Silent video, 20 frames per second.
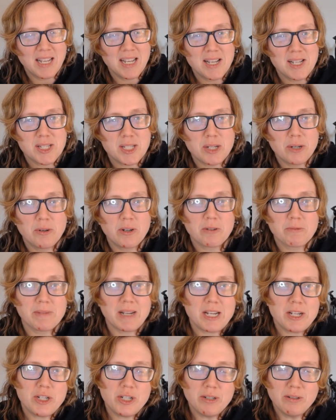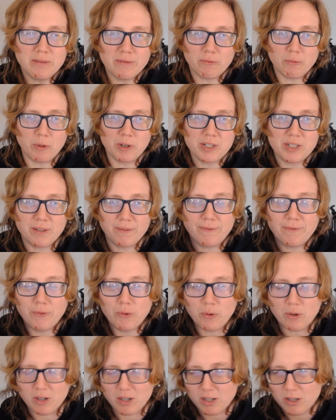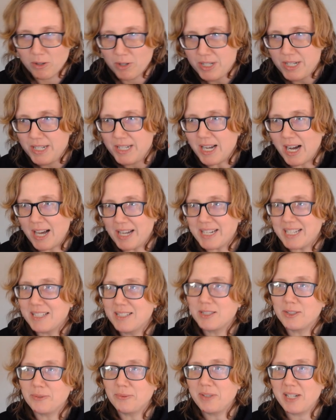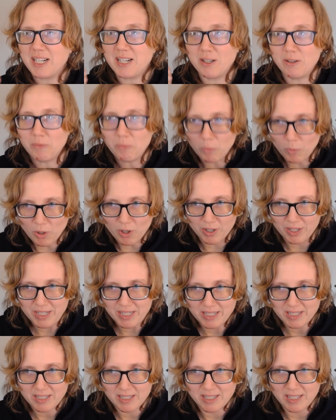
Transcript: So a ratio of 1 to 4, not including a 1,